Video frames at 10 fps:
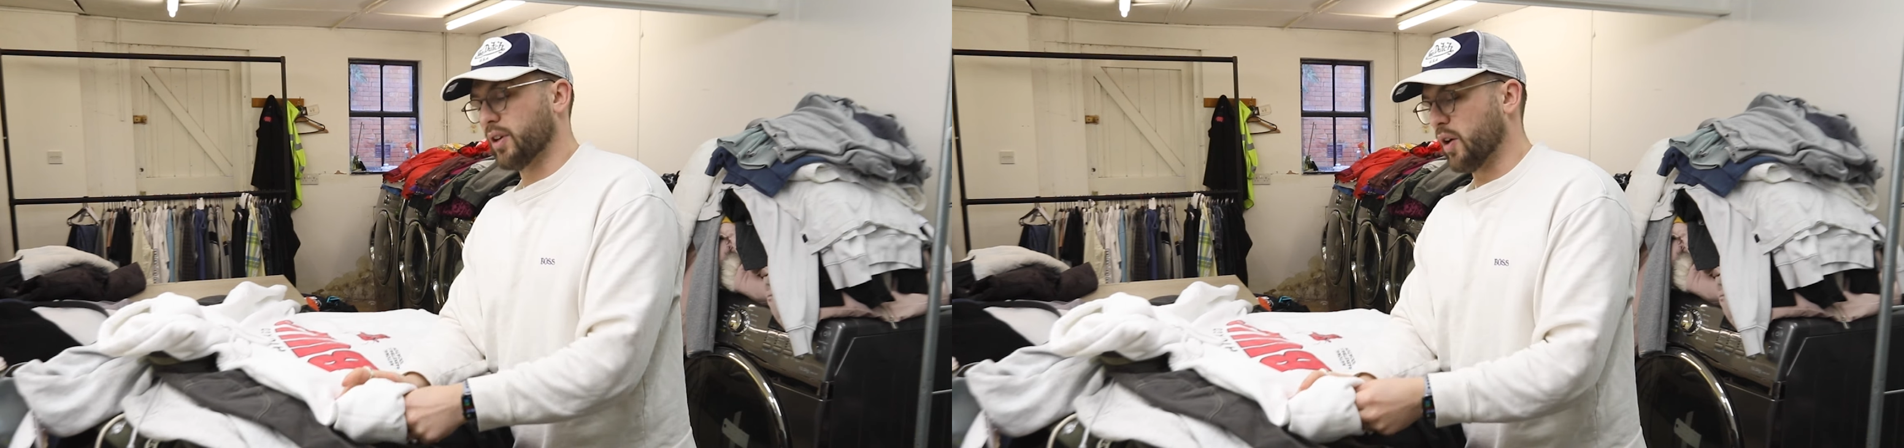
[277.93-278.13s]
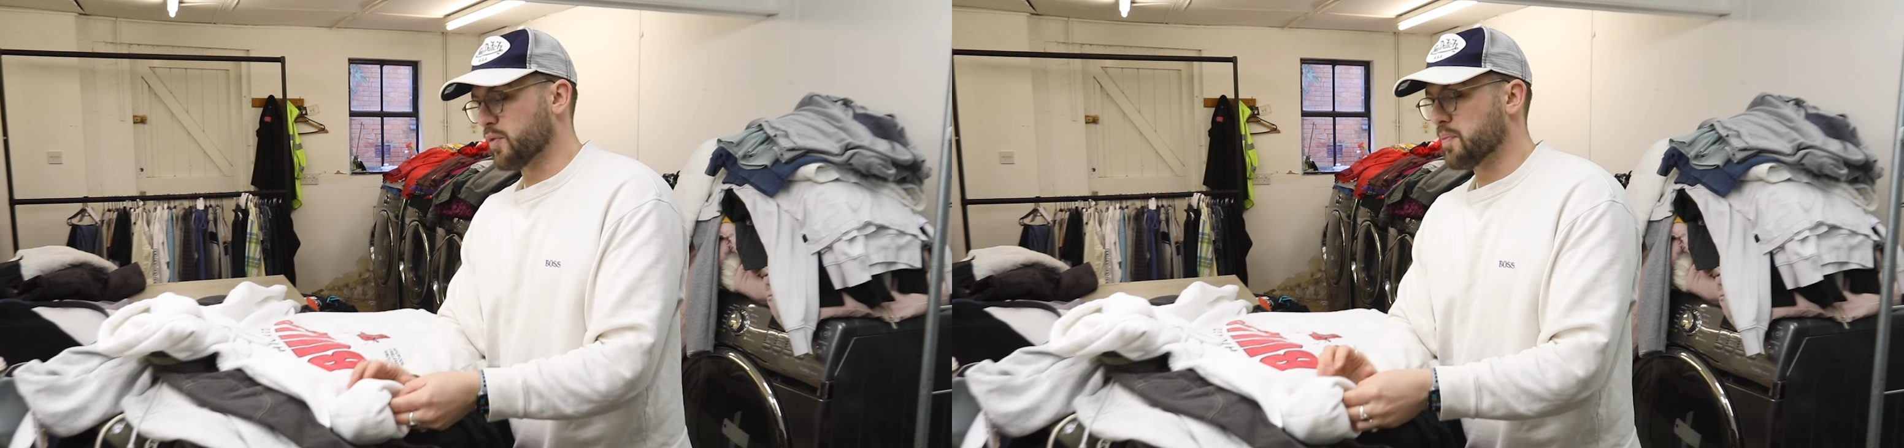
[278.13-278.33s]

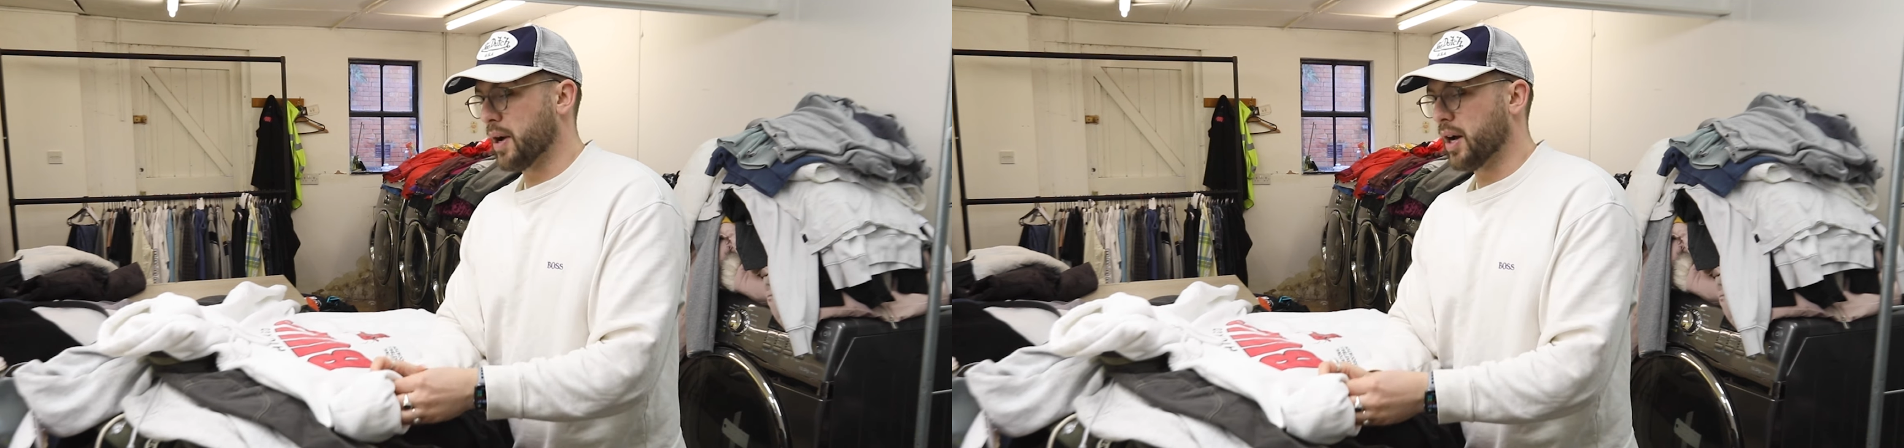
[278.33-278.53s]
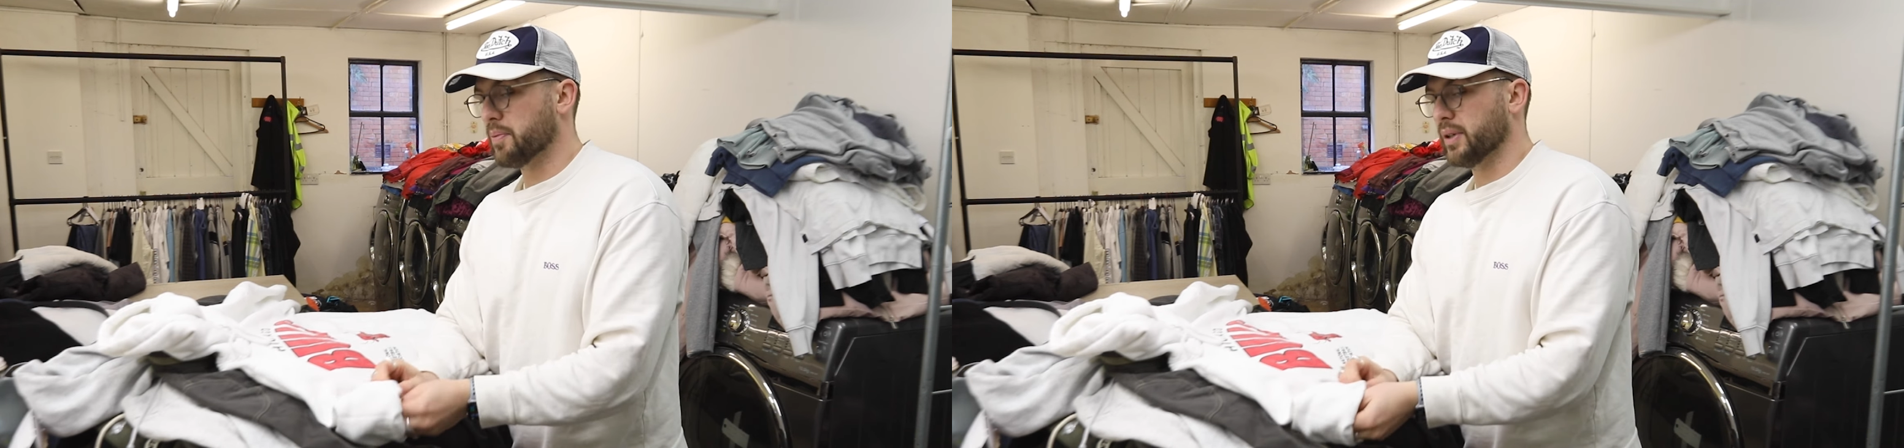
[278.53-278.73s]
of
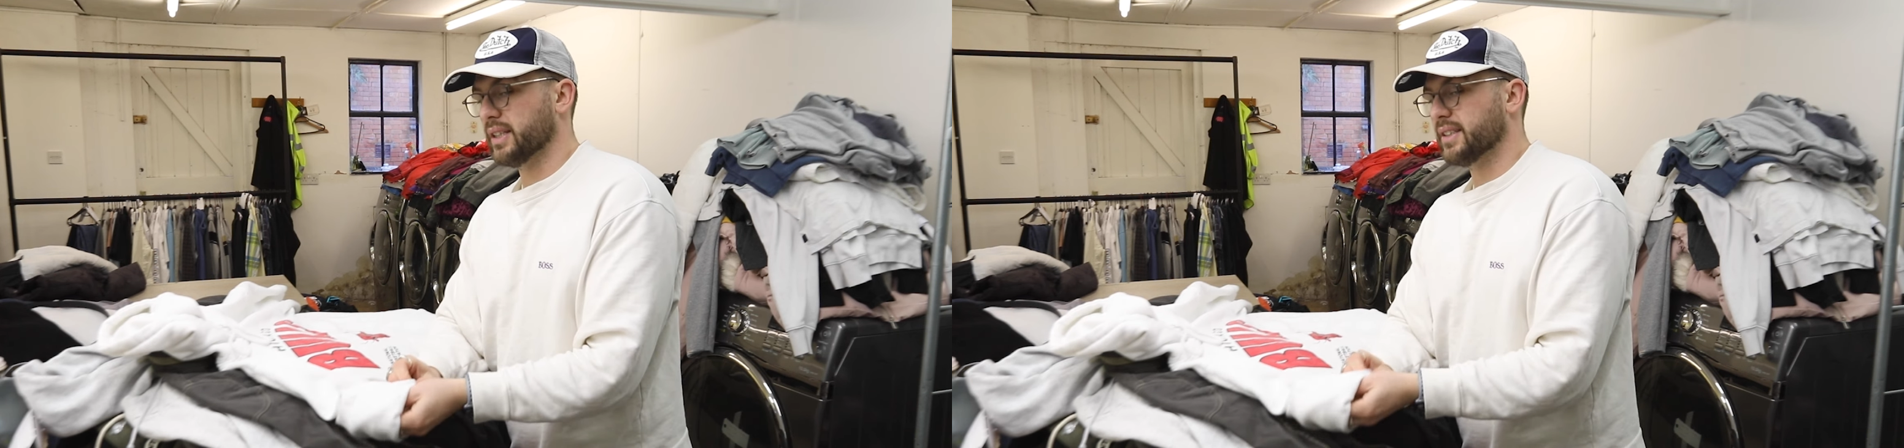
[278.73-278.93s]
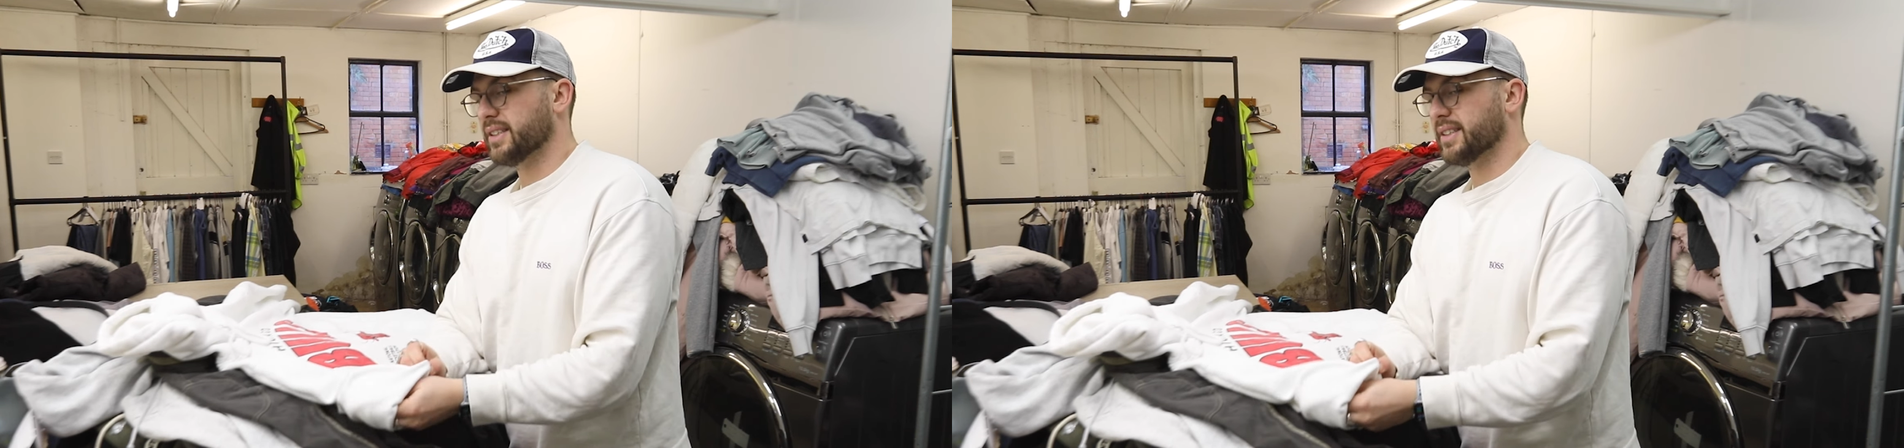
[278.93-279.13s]

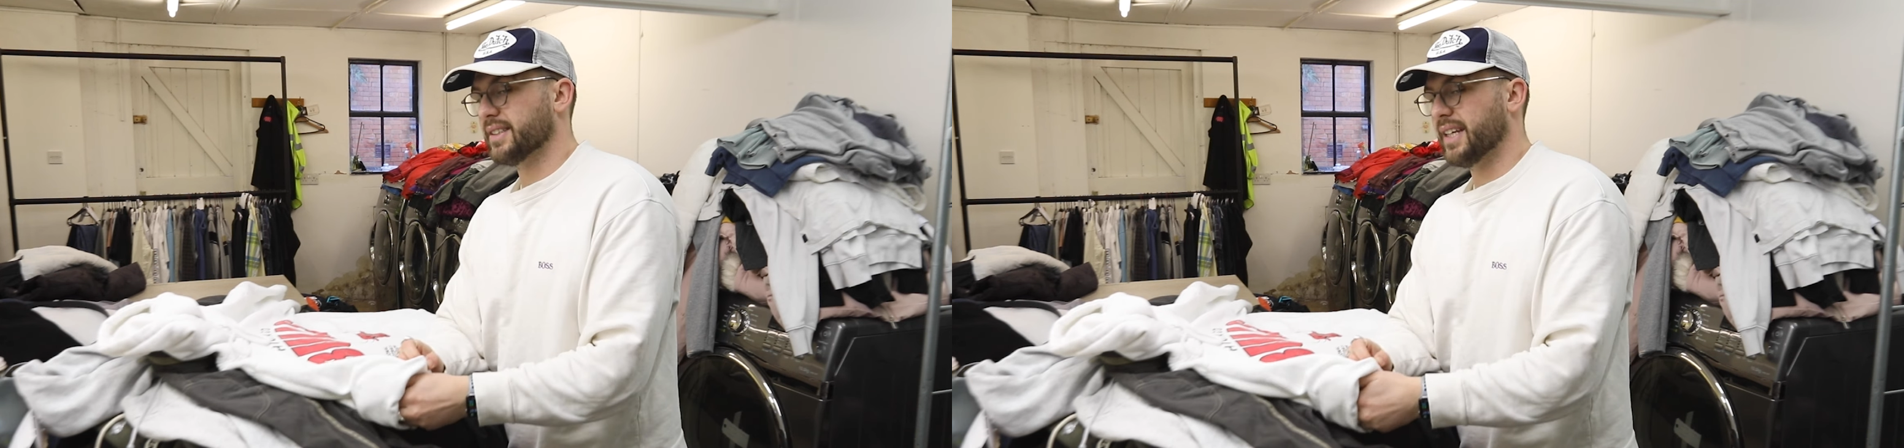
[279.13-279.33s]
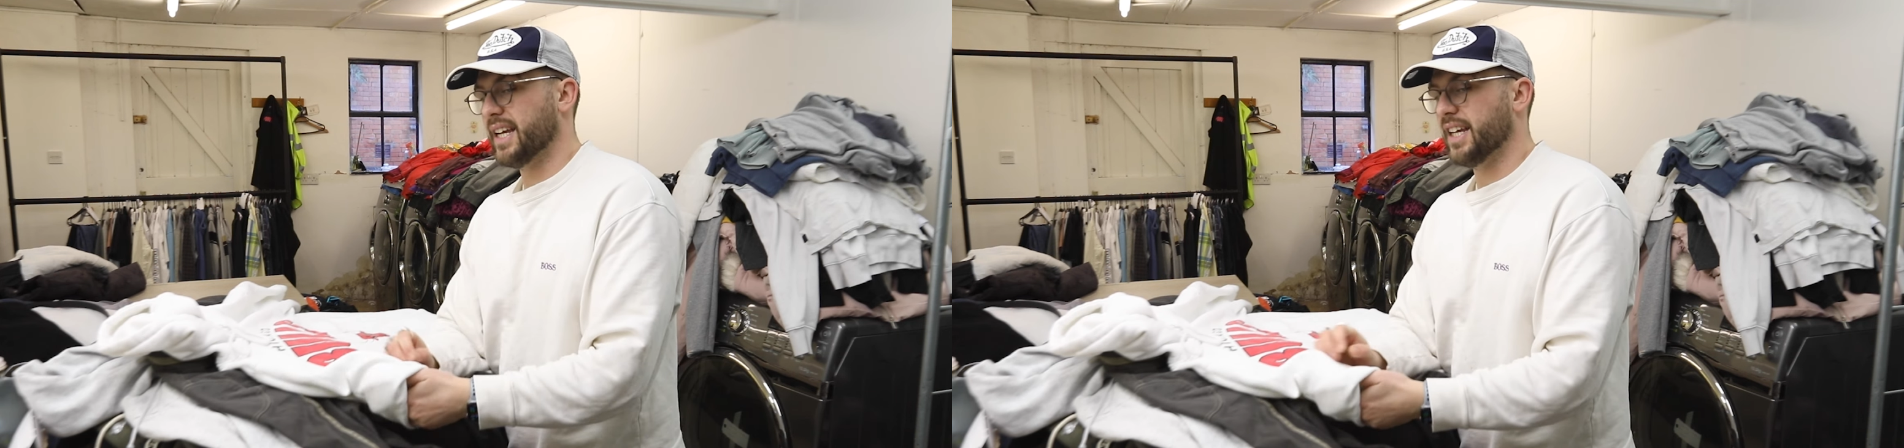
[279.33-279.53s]
Burberry's
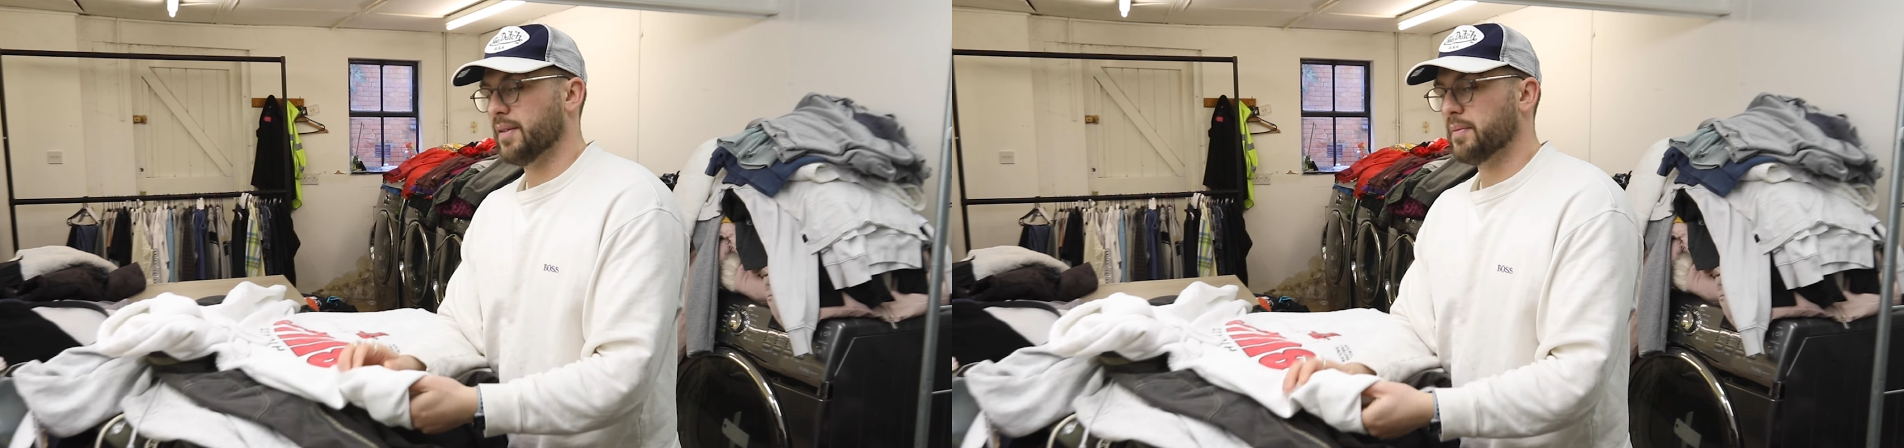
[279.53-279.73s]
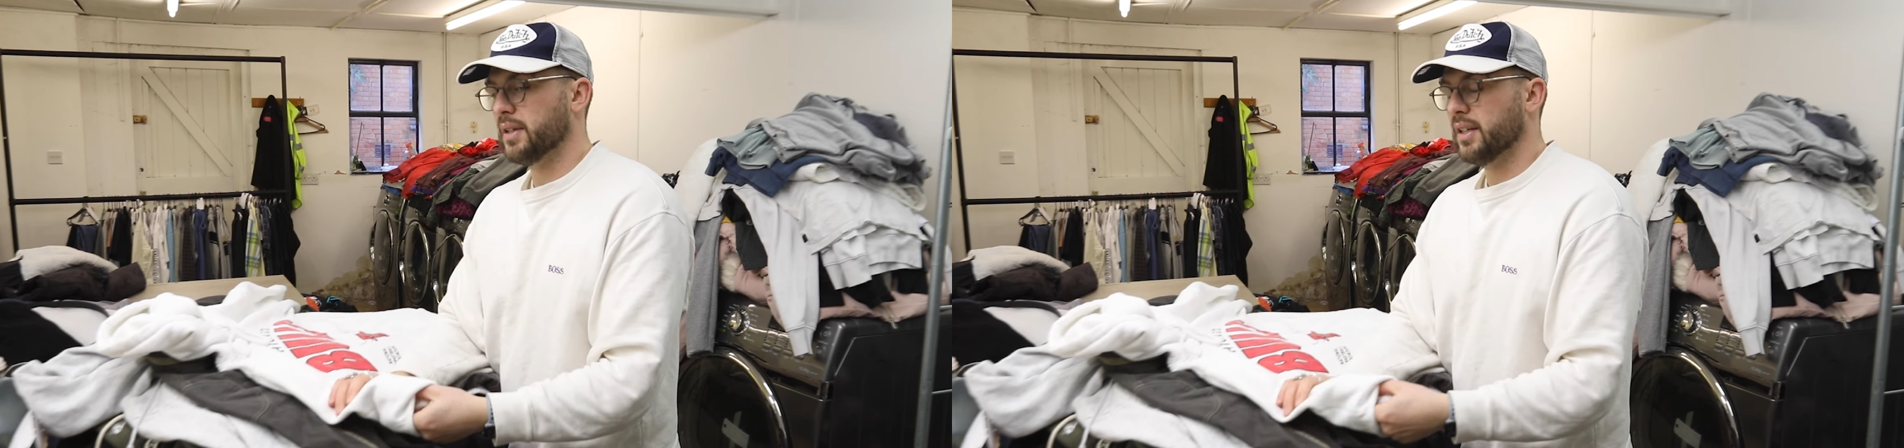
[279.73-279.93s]

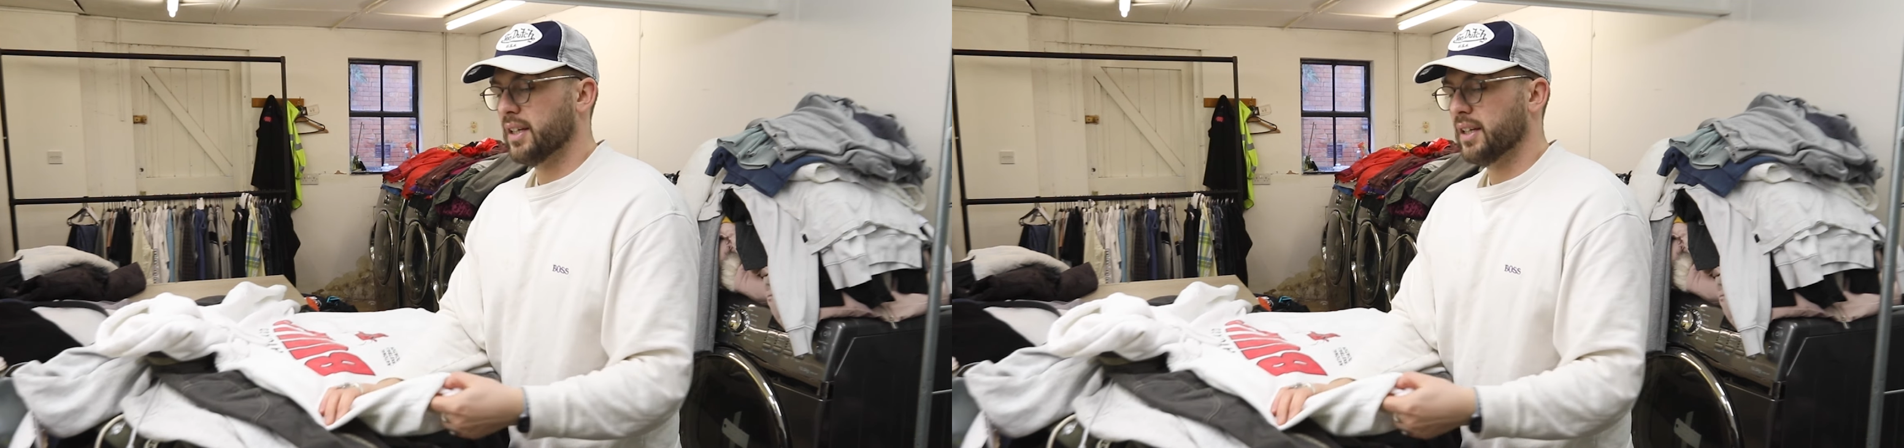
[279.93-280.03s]
team